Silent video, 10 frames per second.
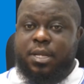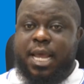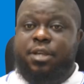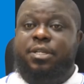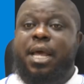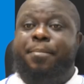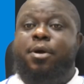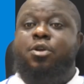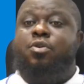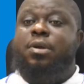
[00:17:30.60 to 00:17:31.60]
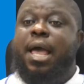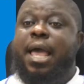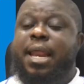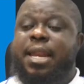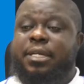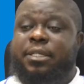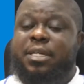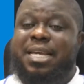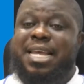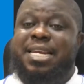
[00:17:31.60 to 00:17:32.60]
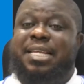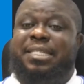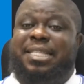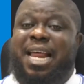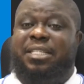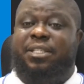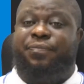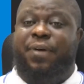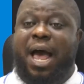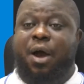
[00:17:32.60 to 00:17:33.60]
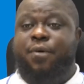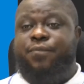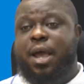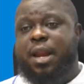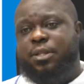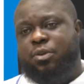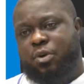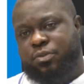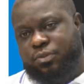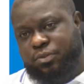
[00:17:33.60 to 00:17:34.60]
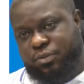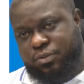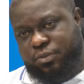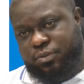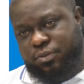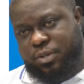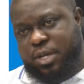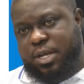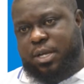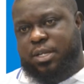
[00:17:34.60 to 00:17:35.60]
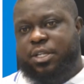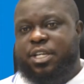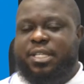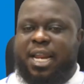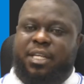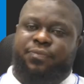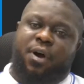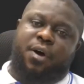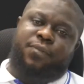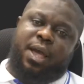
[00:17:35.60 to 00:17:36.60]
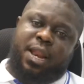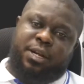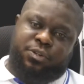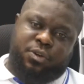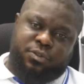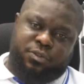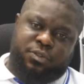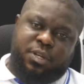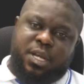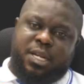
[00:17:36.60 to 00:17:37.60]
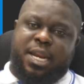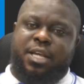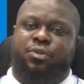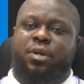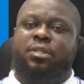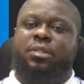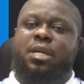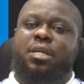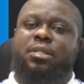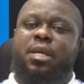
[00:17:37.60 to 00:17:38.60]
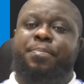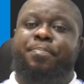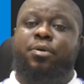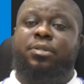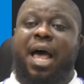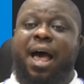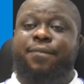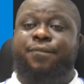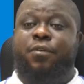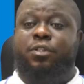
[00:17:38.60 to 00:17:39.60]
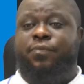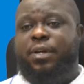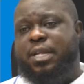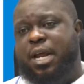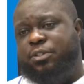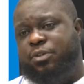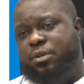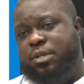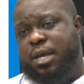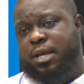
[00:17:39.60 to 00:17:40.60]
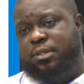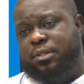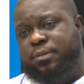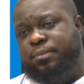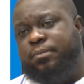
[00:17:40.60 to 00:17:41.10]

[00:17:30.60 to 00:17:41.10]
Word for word: They're using their molecular energy in this transfer of electrons. This transfer of electrons. The next one says they both have force of attraction. Yes.